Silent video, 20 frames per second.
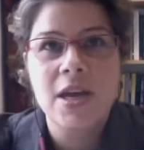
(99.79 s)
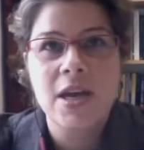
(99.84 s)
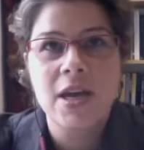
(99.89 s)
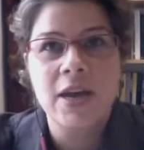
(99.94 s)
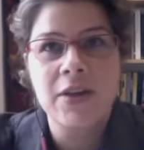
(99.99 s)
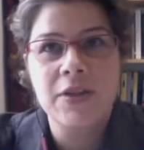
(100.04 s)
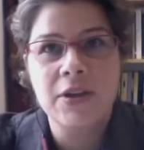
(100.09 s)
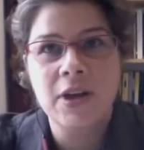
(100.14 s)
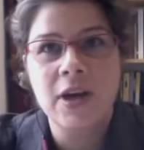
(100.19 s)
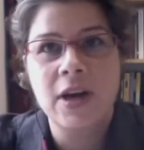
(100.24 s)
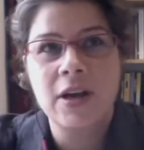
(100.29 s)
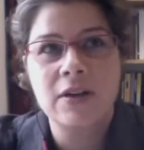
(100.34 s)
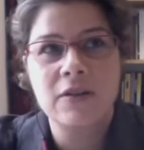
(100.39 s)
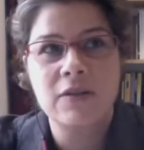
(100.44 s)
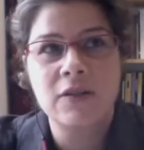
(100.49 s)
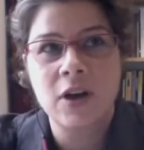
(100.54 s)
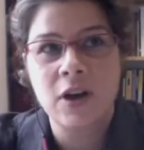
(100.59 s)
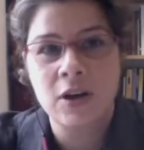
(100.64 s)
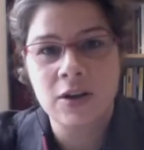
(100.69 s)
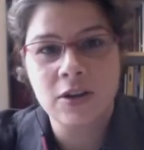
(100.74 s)
and the kind
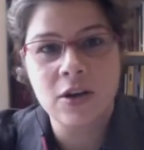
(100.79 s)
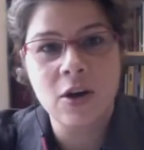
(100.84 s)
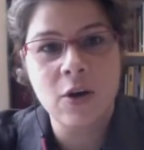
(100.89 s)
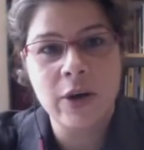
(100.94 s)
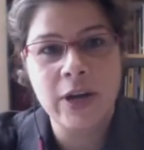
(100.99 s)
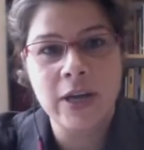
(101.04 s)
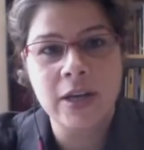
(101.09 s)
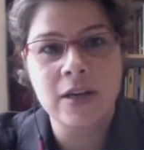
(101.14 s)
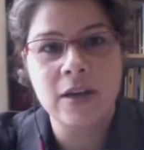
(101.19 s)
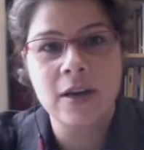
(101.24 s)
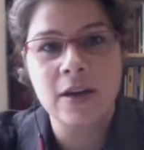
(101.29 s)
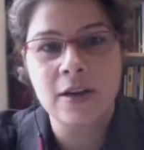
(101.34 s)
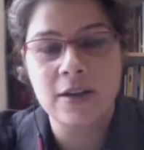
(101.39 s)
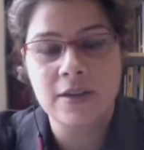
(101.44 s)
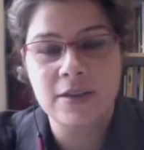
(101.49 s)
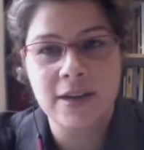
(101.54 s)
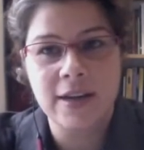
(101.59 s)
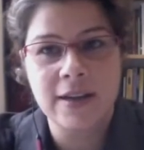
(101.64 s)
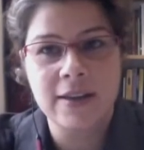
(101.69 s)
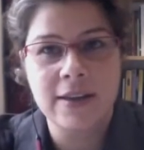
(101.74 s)
of ongoing
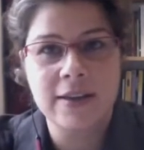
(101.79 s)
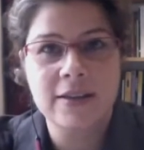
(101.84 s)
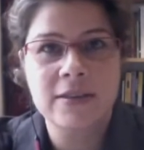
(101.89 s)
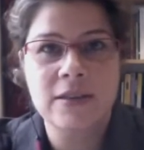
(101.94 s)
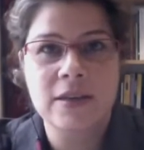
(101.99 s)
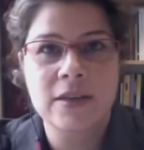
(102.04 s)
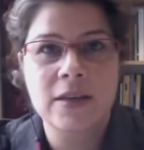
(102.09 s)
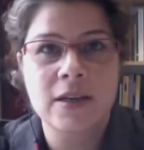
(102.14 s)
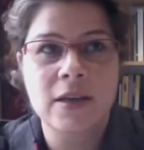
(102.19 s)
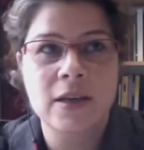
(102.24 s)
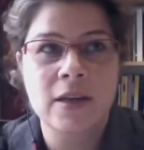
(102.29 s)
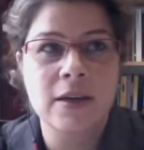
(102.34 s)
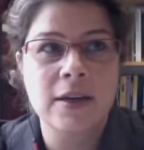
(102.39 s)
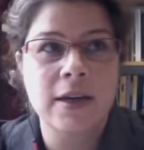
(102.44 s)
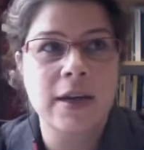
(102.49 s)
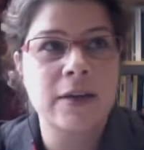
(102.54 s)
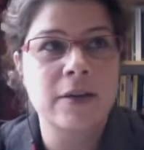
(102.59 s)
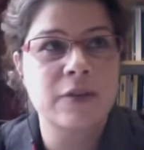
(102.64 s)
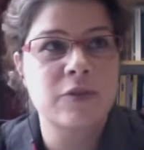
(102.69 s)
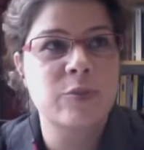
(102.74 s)
dialectic
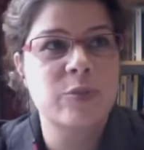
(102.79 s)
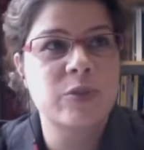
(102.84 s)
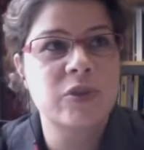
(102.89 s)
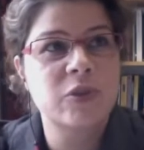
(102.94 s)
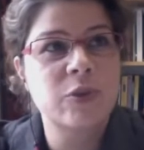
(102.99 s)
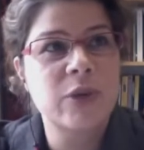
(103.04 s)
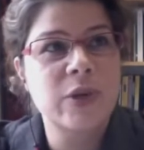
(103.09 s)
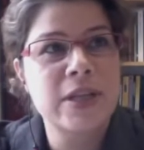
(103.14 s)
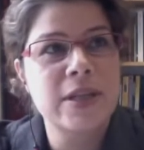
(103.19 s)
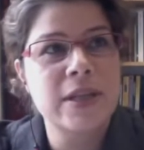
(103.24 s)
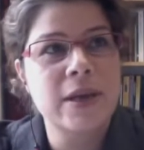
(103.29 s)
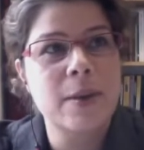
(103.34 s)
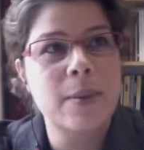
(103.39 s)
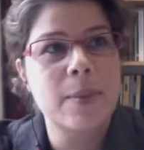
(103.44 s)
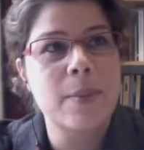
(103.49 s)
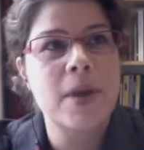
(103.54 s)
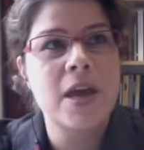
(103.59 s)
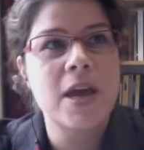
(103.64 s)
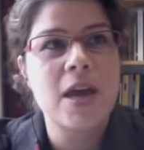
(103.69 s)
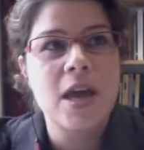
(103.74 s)
kind of between them.